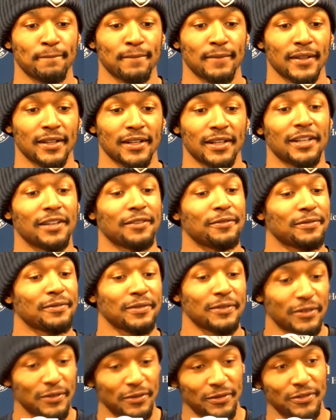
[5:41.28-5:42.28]
Then
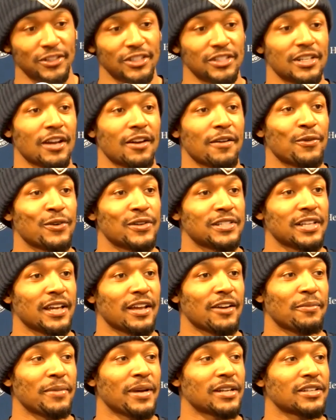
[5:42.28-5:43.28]
just got our boy Saddle
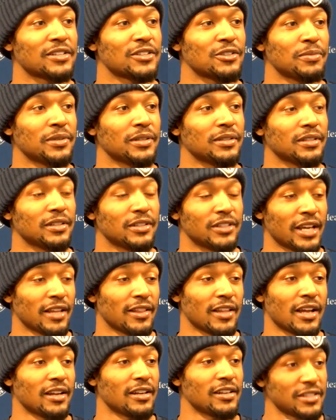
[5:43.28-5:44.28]
back too. But the
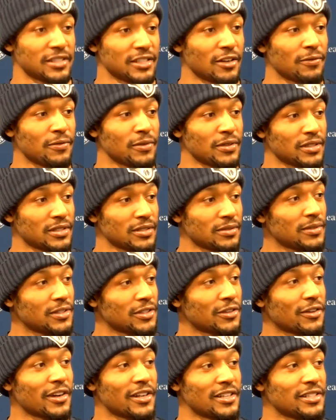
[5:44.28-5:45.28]
deadline in itself was
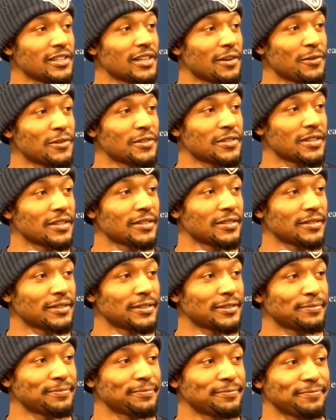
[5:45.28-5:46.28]
crazy, I would say.
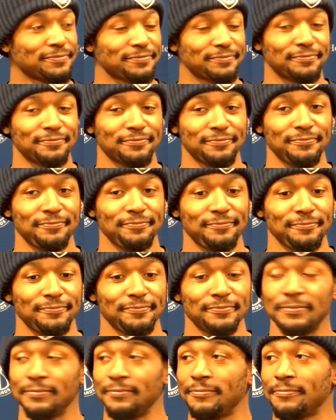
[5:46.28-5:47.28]
We